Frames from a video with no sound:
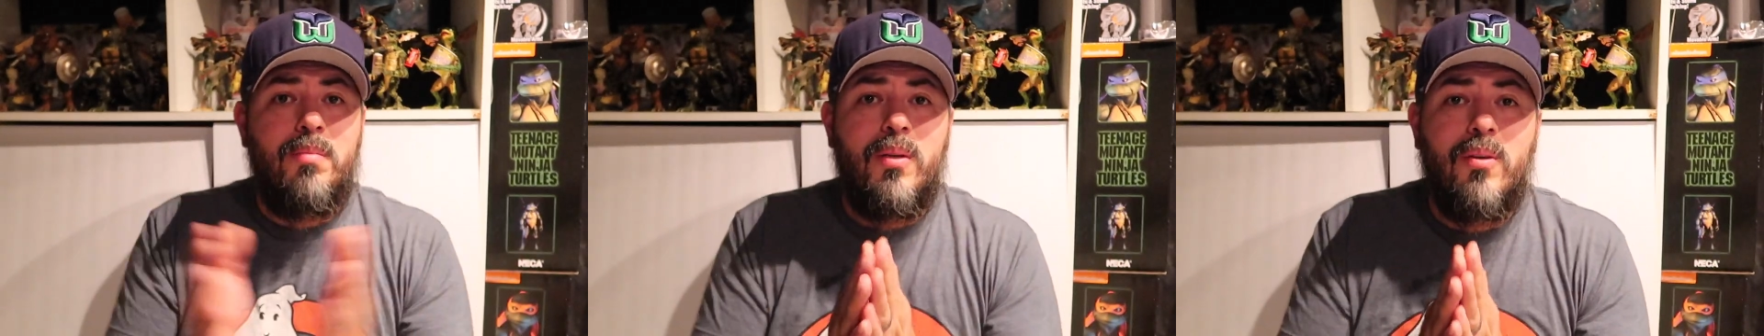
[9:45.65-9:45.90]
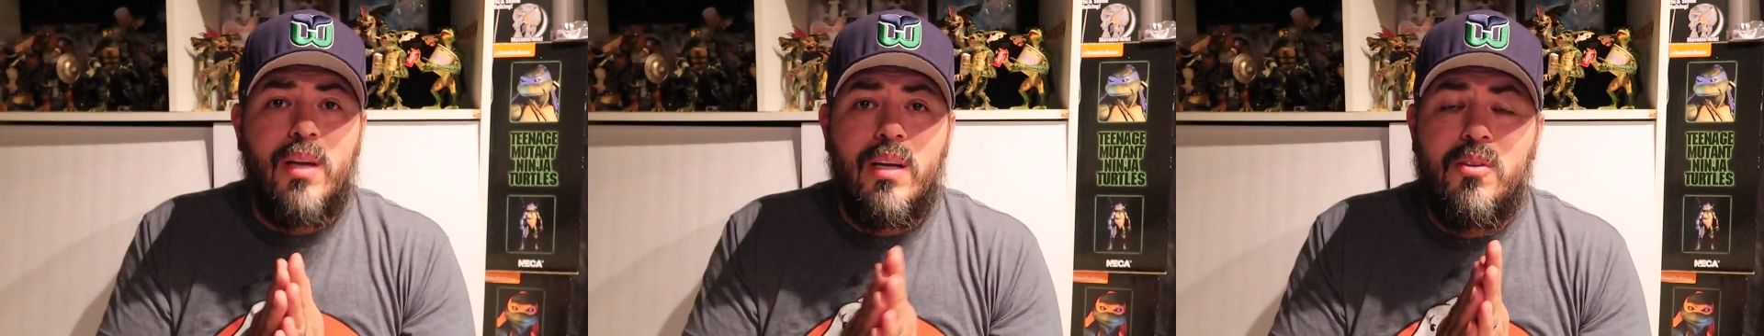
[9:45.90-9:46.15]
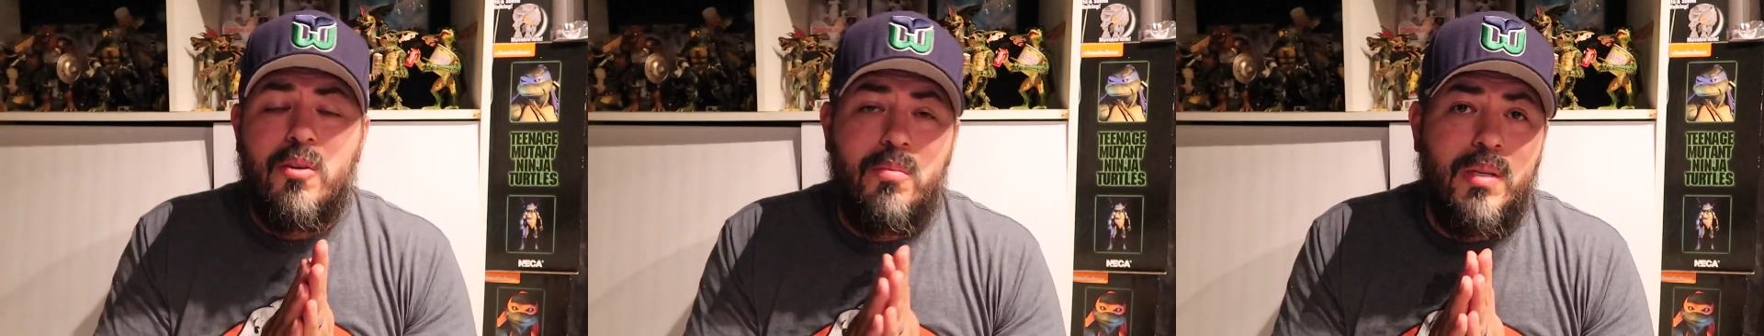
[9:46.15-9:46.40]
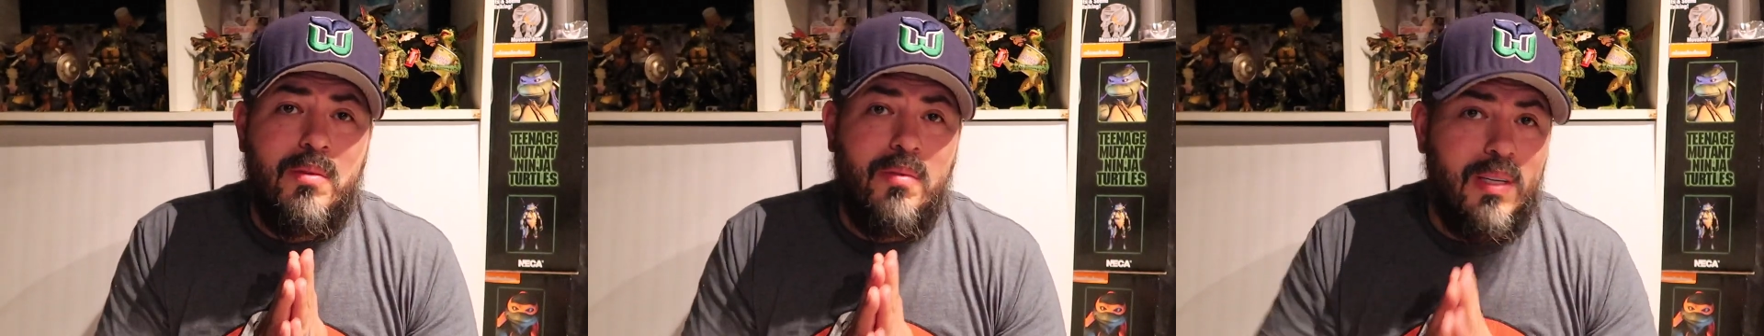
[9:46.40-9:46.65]
Thank you guys so
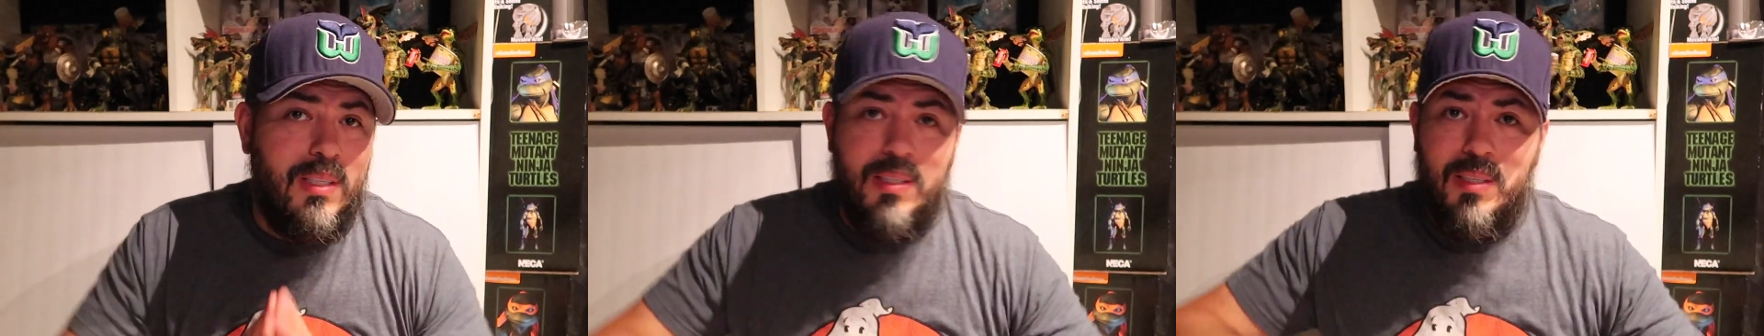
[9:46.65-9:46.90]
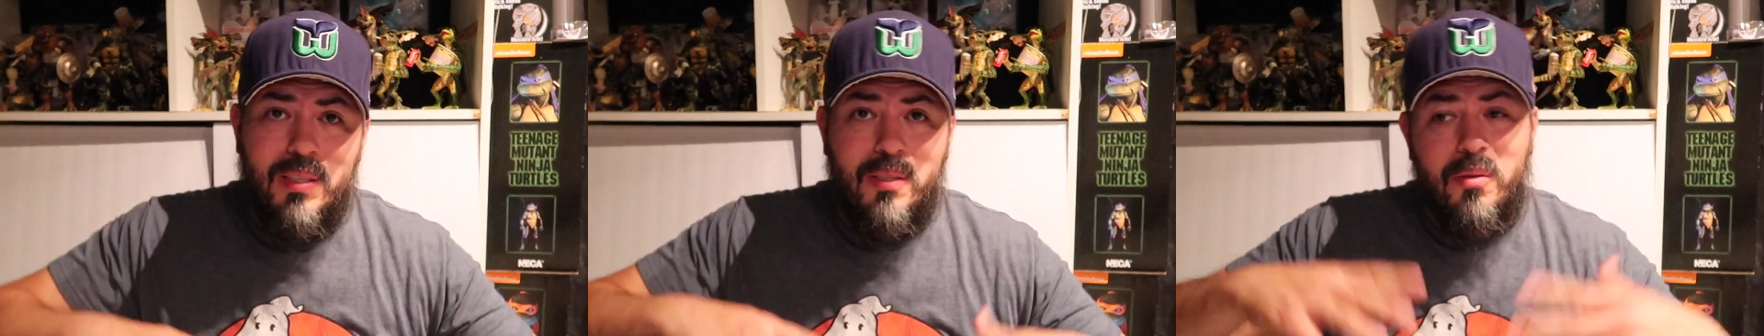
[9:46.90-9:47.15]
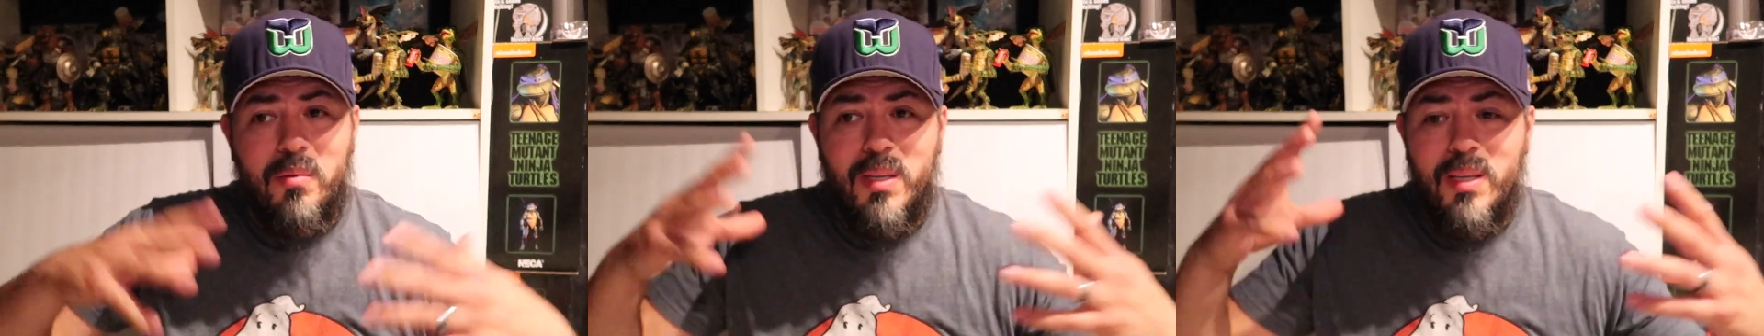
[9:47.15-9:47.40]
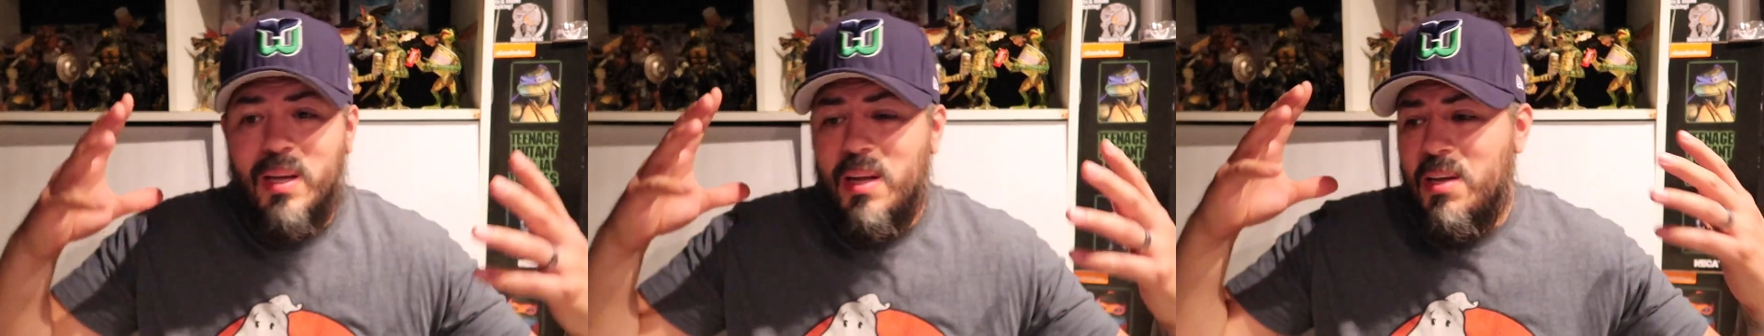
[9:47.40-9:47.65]
much for listening to me.